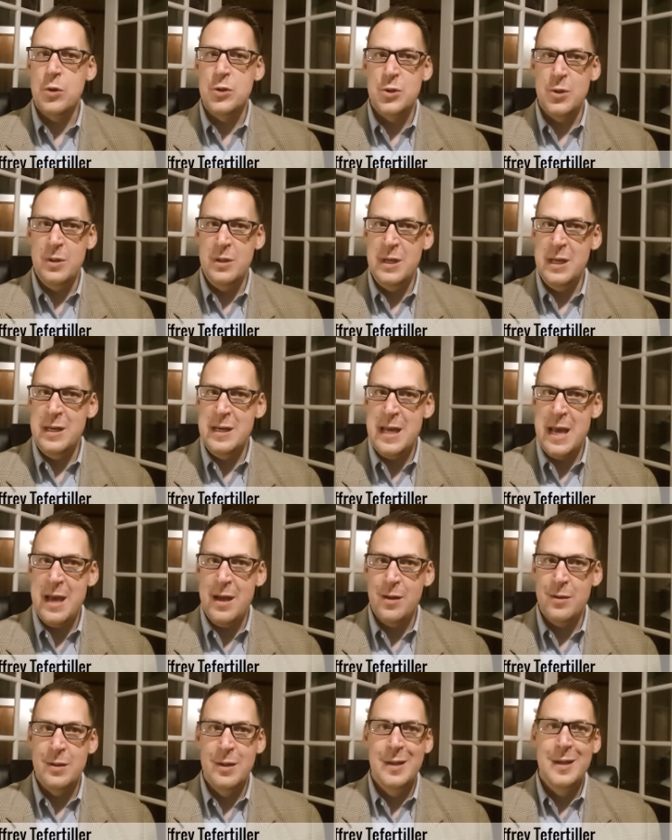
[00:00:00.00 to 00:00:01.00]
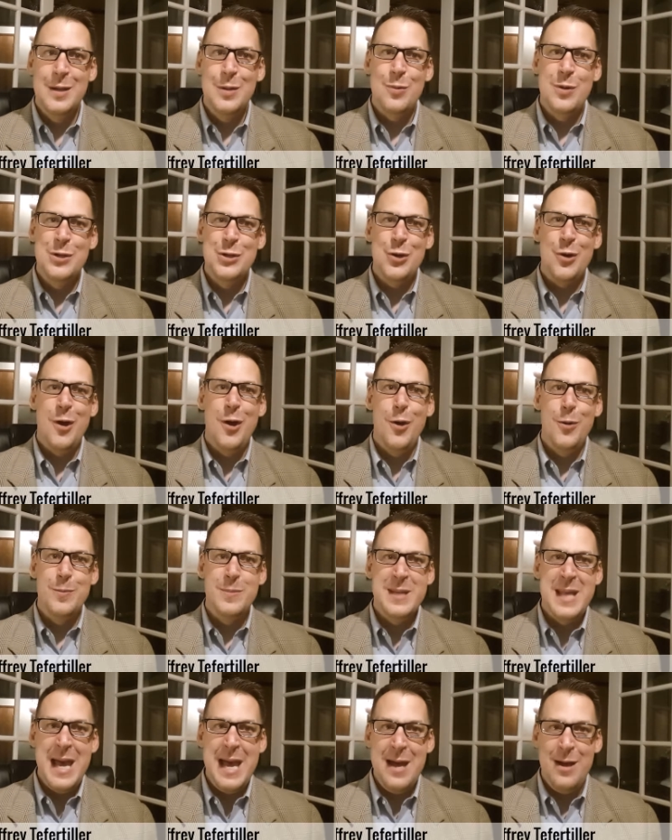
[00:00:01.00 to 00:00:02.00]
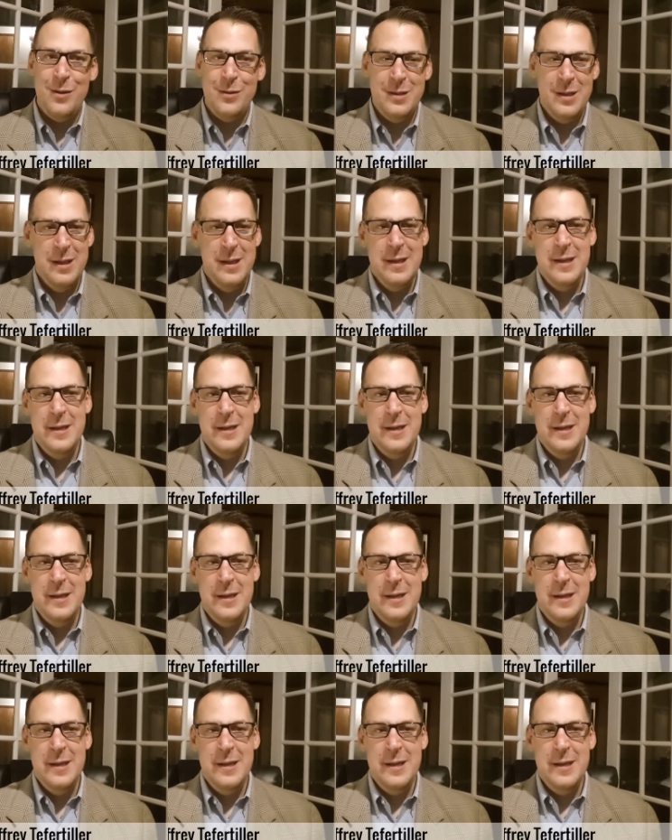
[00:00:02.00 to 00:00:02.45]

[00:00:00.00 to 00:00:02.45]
or trending down? We sure hope down.